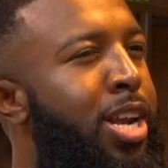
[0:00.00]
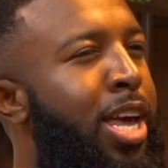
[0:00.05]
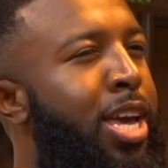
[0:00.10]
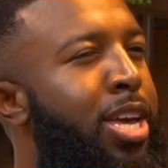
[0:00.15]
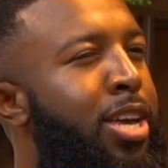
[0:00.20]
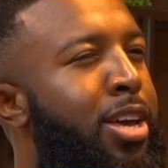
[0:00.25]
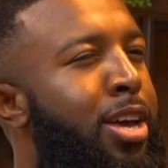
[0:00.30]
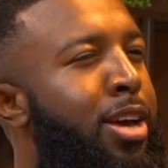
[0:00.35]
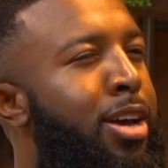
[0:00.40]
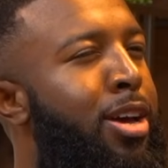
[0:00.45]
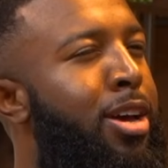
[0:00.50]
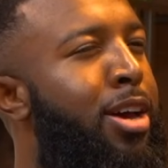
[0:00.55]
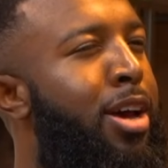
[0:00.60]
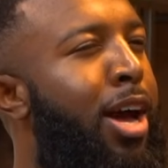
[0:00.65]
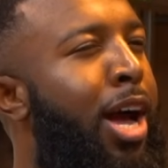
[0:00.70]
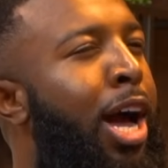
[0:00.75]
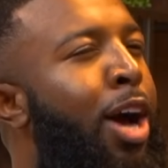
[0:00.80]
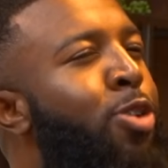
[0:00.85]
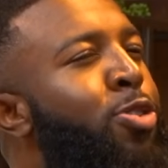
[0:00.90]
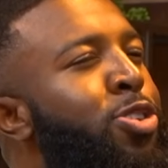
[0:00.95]
Like,
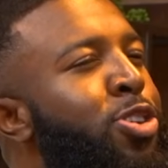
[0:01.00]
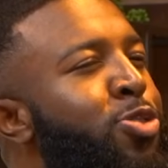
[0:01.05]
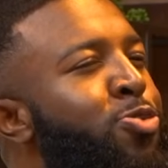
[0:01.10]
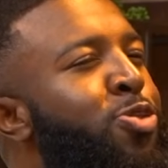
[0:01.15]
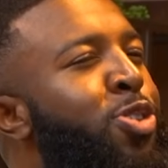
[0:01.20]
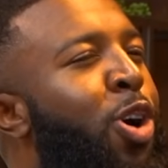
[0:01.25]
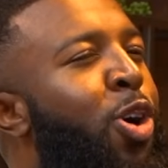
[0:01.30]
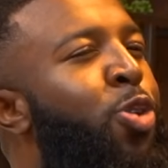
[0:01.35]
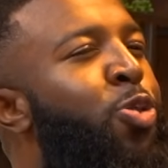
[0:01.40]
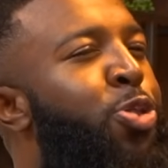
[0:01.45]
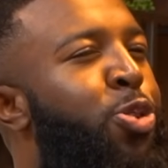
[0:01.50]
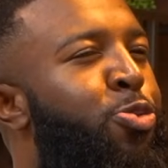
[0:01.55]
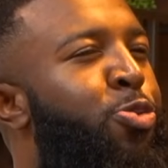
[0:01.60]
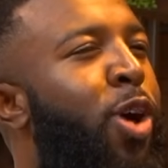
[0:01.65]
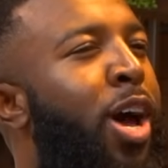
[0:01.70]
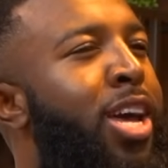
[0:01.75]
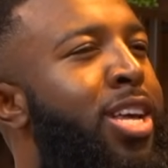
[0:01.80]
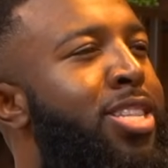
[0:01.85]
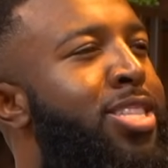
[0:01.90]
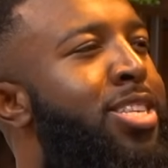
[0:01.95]
how do you know
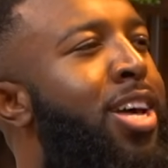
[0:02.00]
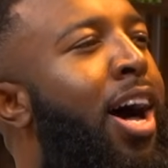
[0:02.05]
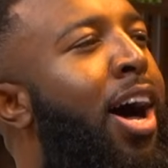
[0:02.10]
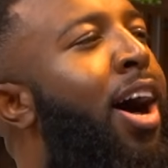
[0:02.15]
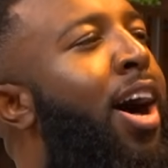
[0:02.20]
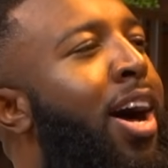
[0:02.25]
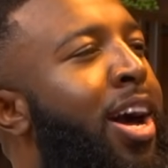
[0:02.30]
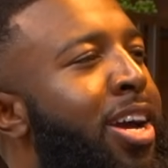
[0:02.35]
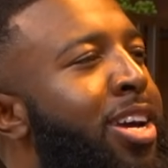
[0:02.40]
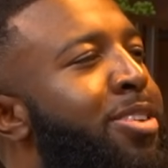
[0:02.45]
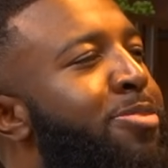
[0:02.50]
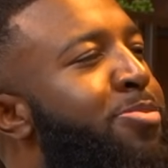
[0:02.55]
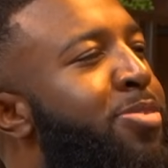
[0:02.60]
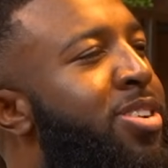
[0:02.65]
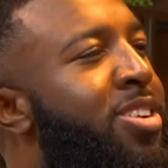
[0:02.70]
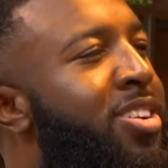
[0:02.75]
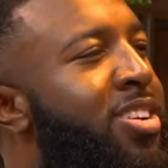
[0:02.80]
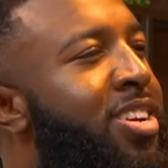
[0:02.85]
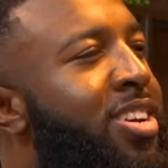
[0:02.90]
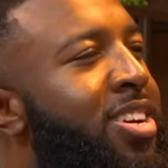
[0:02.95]
the right
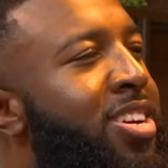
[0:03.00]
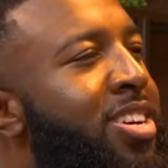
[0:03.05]
time?